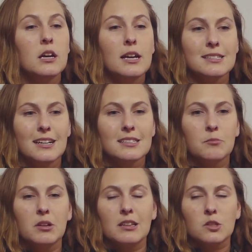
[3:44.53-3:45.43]
is not
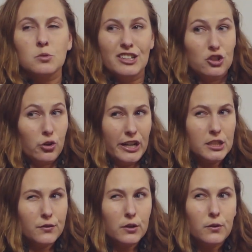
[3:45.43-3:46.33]
something that's really
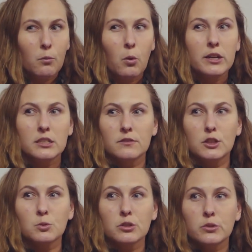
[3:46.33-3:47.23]
transferred from one
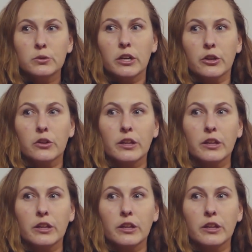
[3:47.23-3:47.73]
individual to another.